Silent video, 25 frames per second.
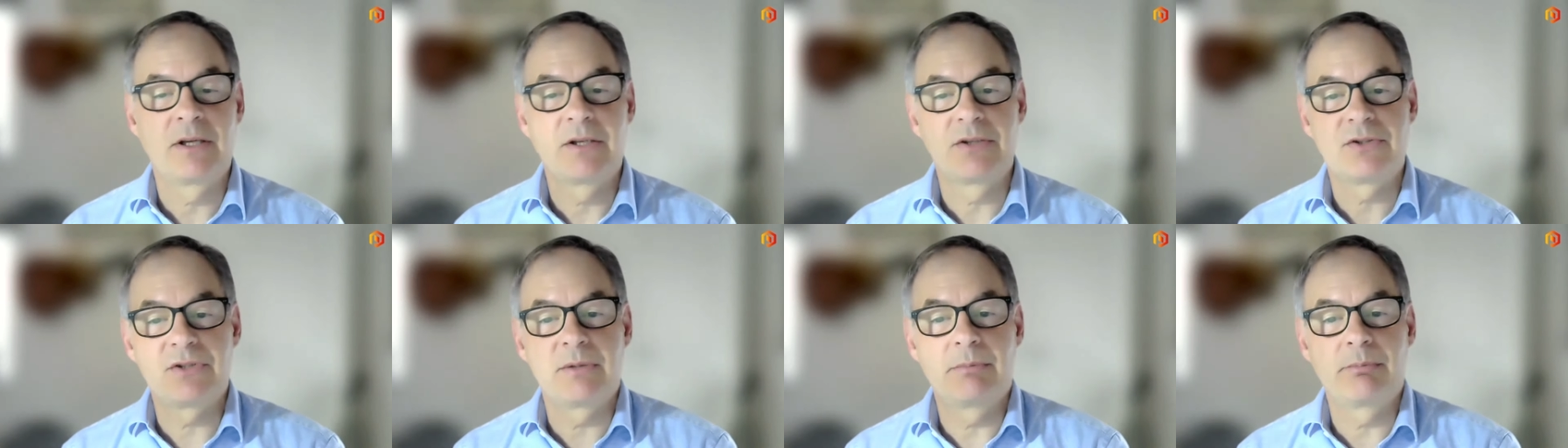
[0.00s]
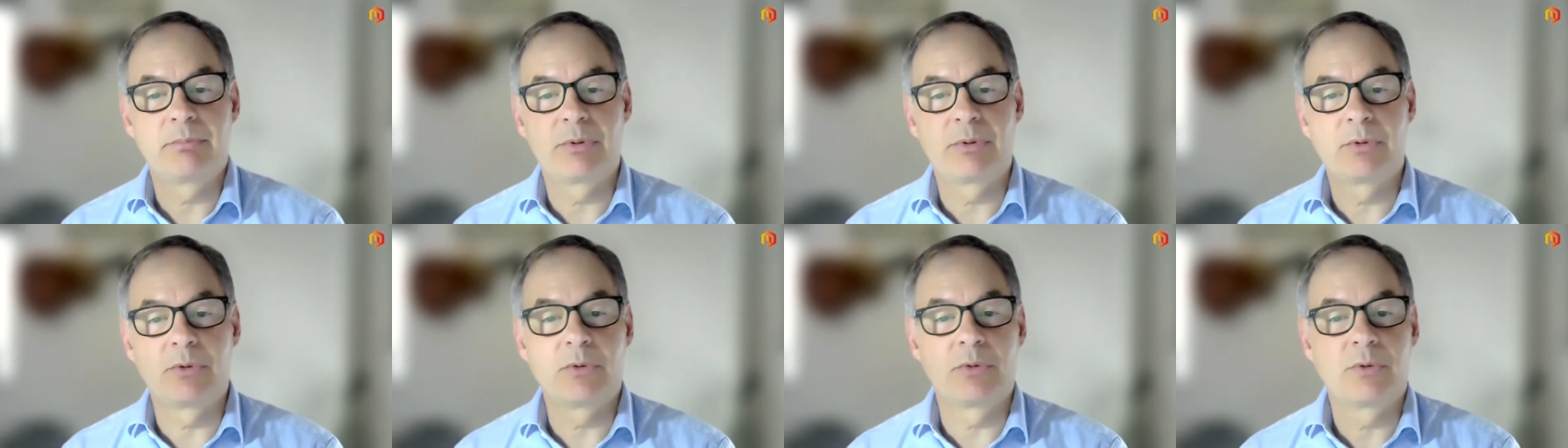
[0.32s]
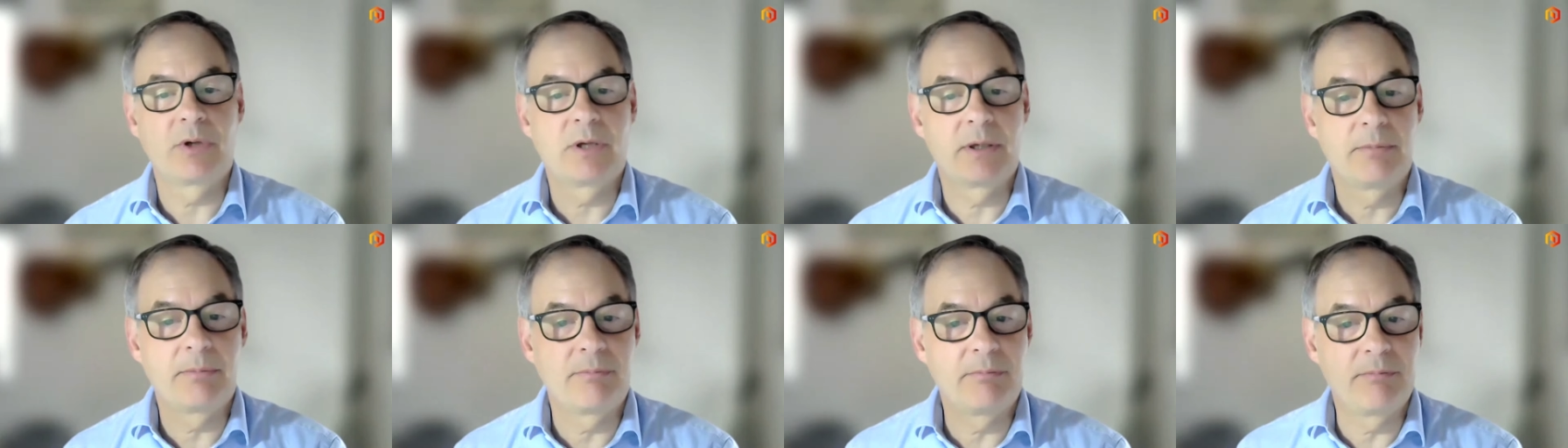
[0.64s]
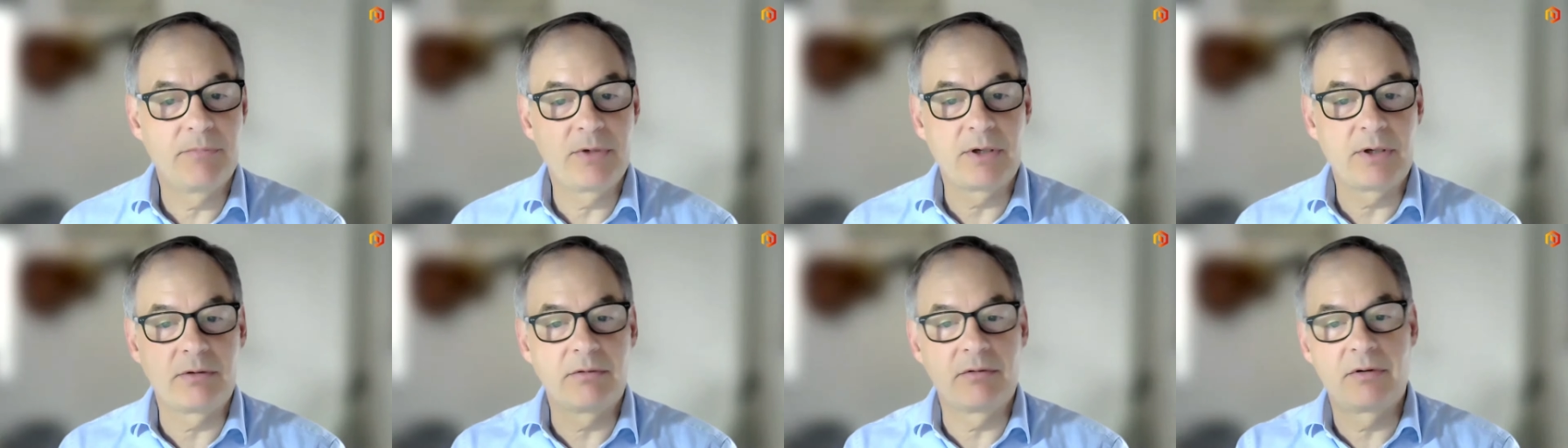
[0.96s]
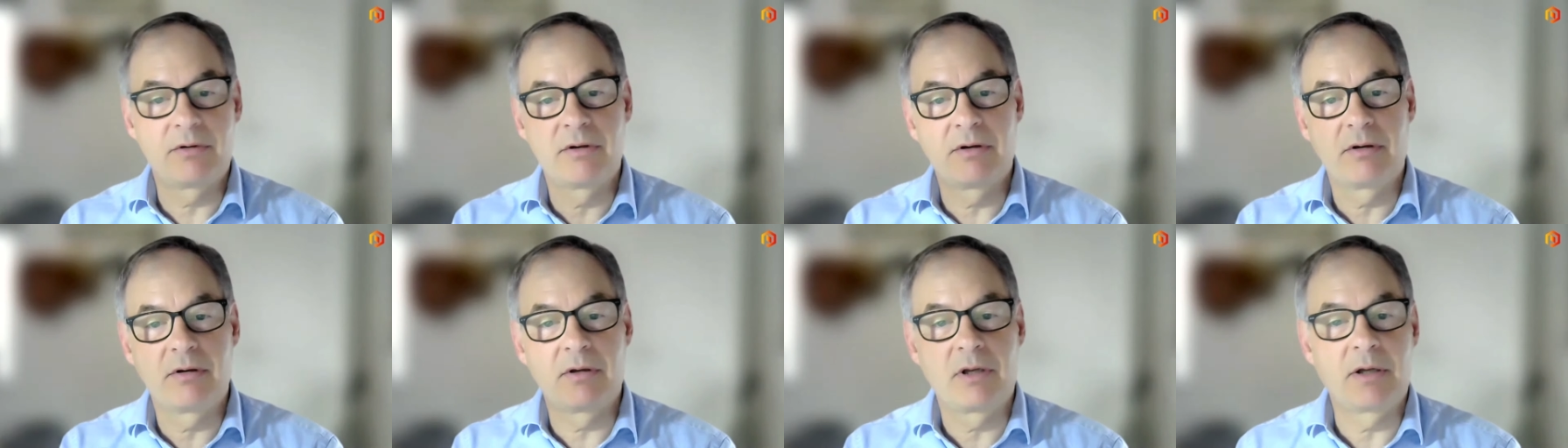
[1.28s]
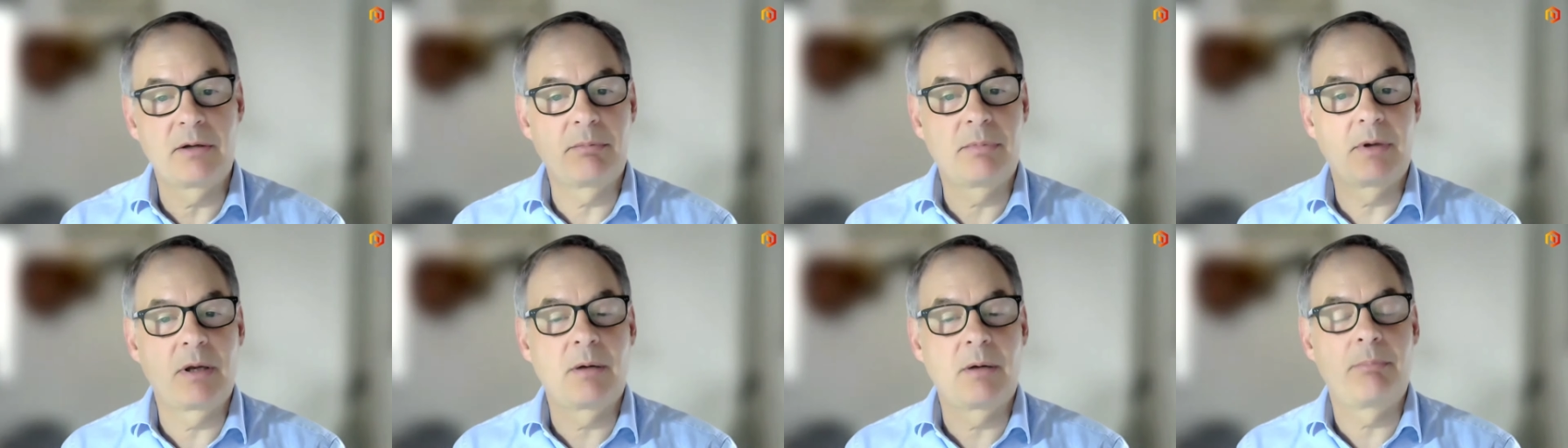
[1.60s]
simple, um, you know, a,
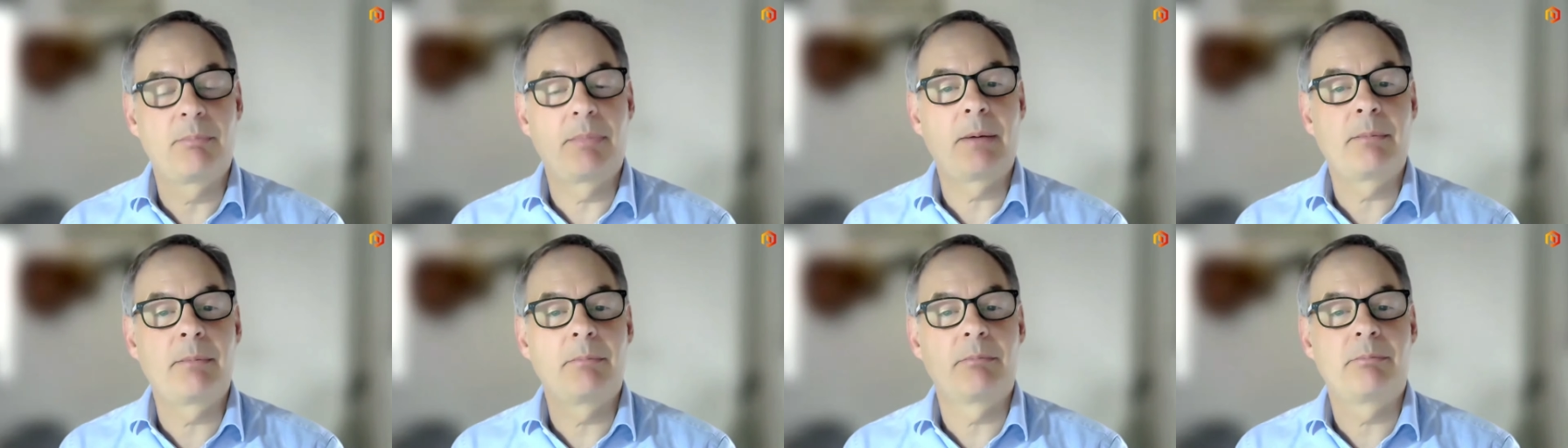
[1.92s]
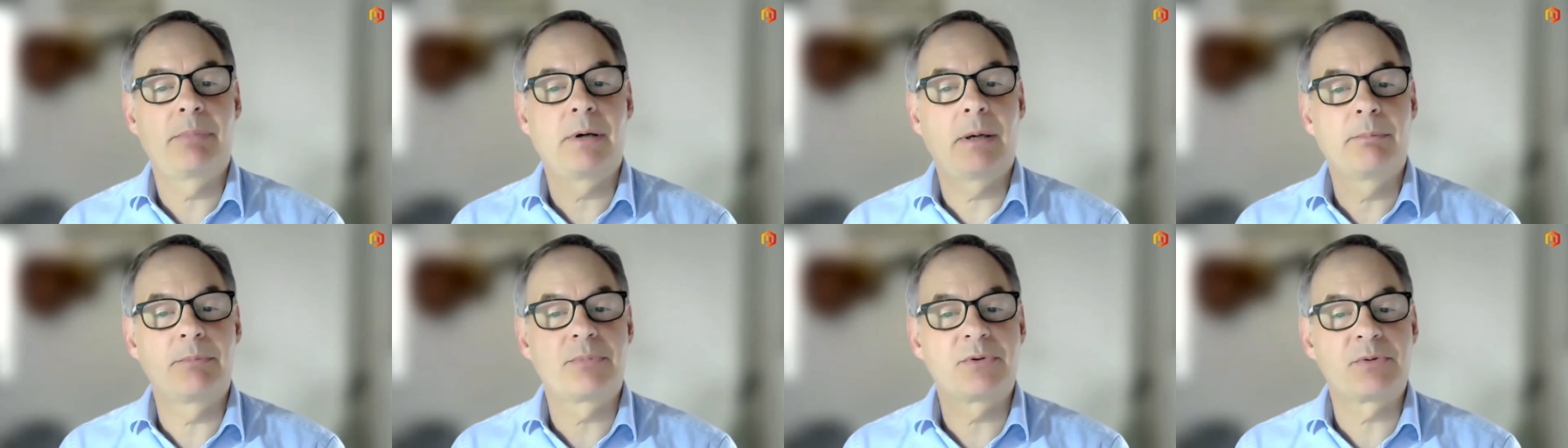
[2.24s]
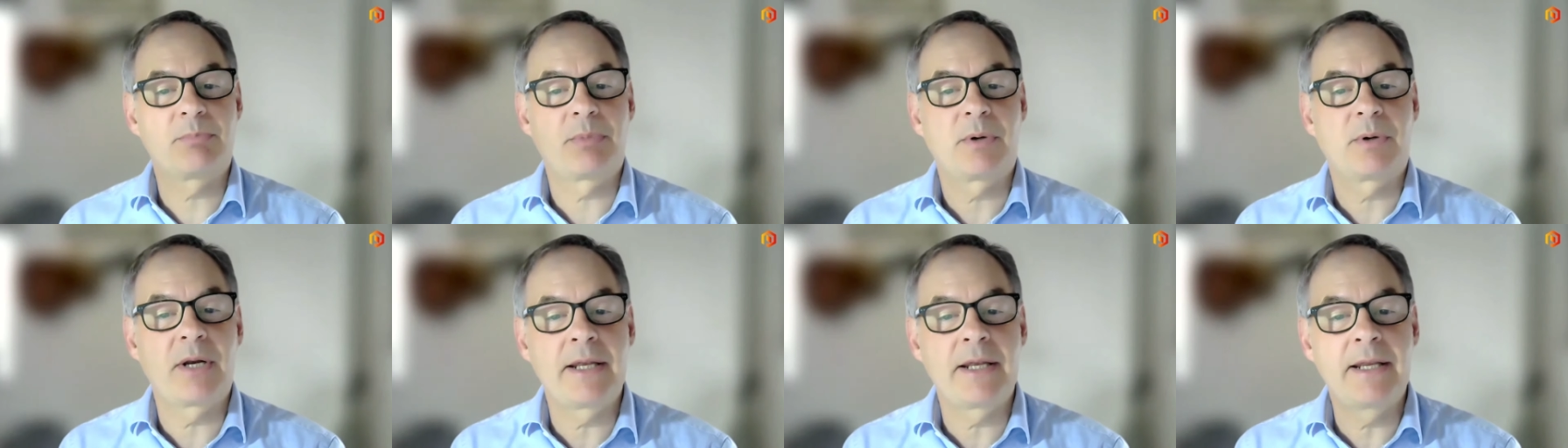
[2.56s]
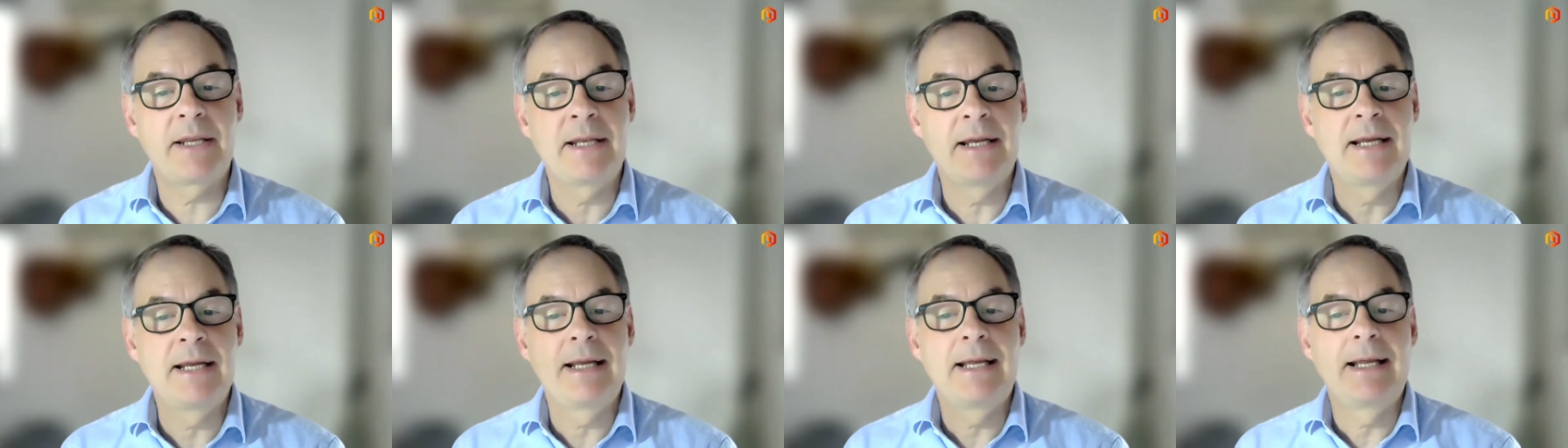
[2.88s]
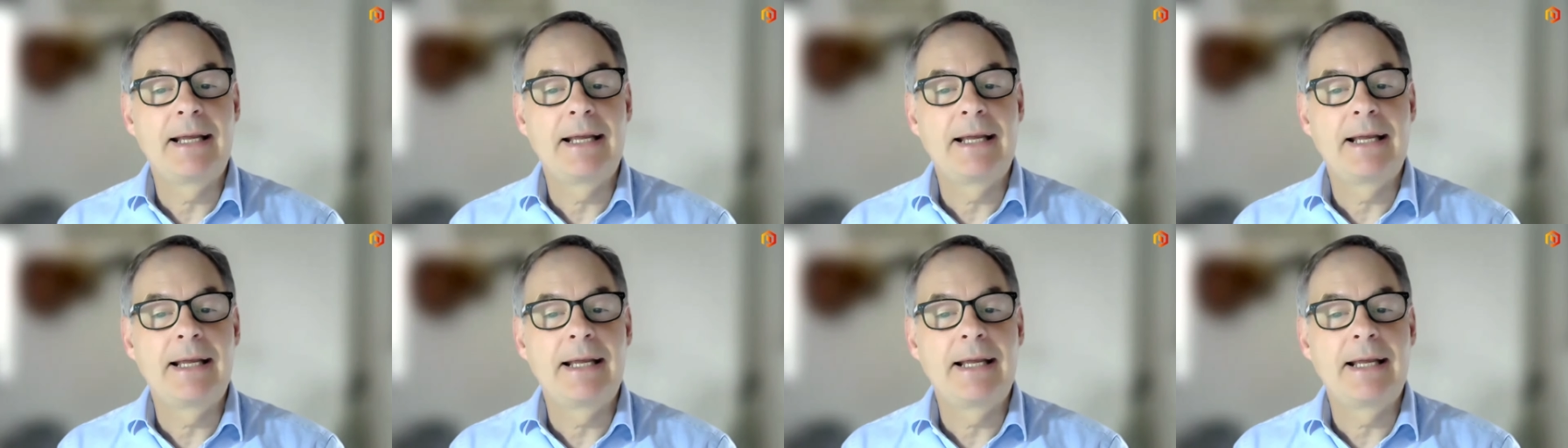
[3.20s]
a pump pump spray.